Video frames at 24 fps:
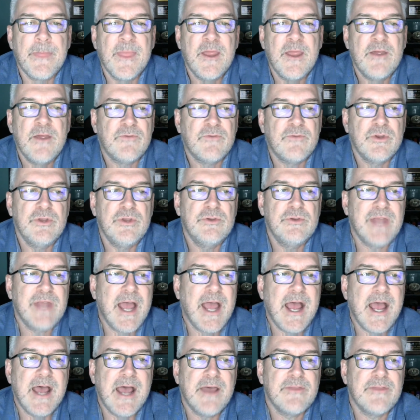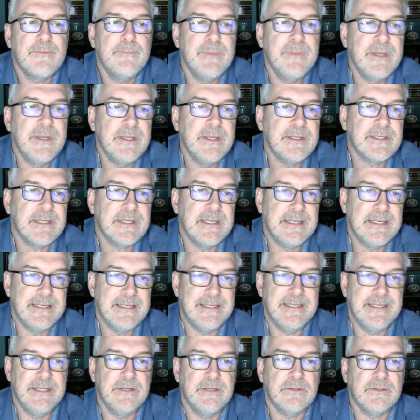for you tithe mint and
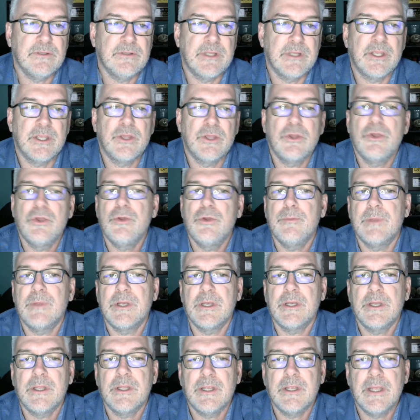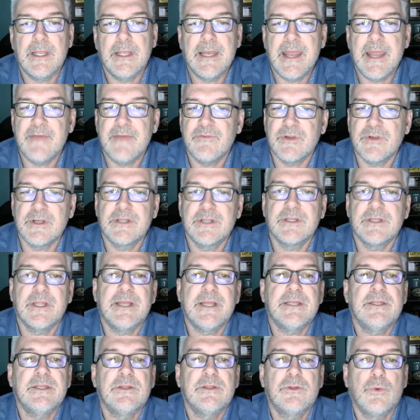dill and cumin, and have
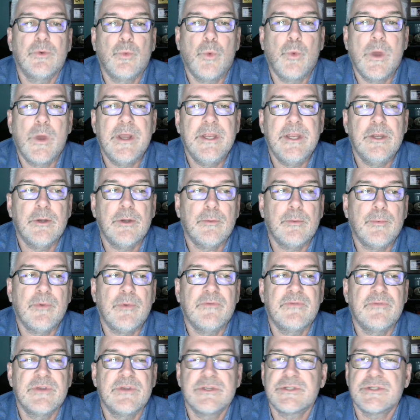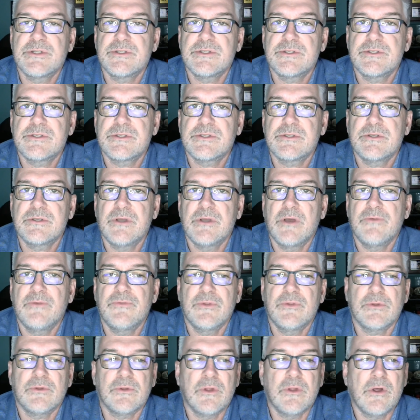neglected the weightier provisions of
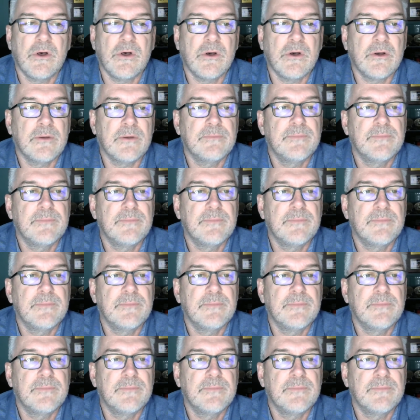the law,